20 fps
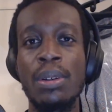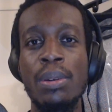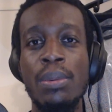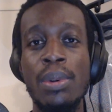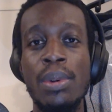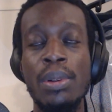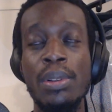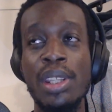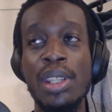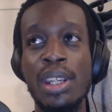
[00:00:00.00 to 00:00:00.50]

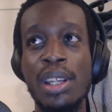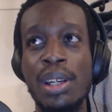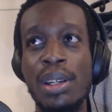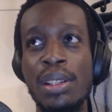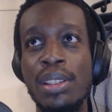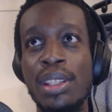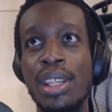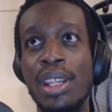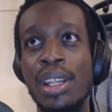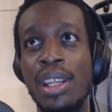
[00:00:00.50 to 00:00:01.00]
Well, then I
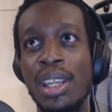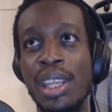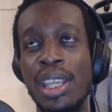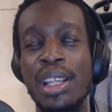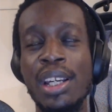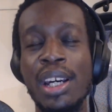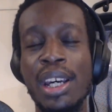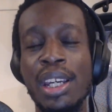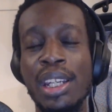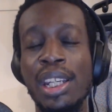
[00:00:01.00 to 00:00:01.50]
did a
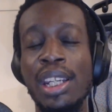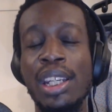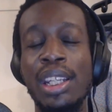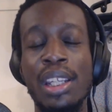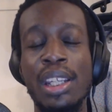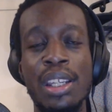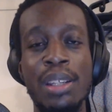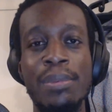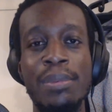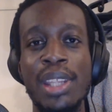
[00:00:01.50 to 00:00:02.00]

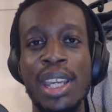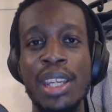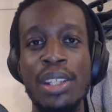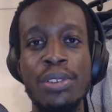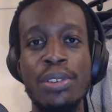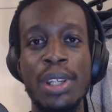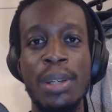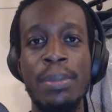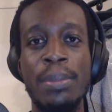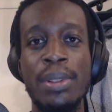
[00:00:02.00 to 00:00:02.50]
hikairi day
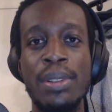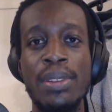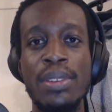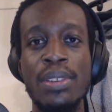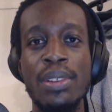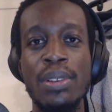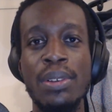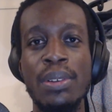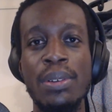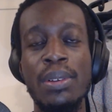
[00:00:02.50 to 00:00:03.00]
trip
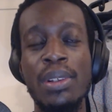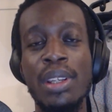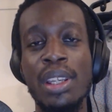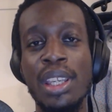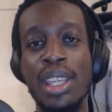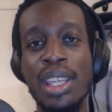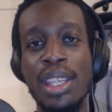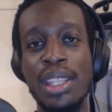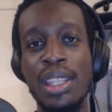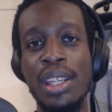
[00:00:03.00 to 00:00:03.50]
to
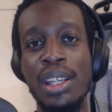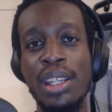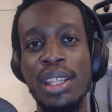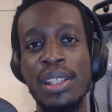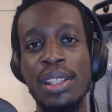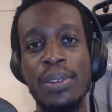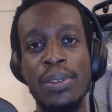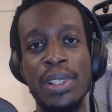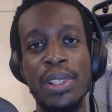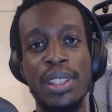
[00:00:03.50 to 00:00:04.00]
Hita
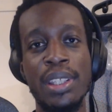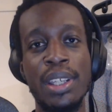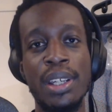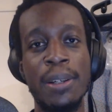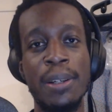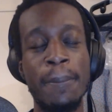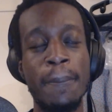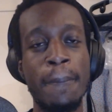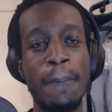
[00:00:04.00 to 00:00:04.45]
in Oita.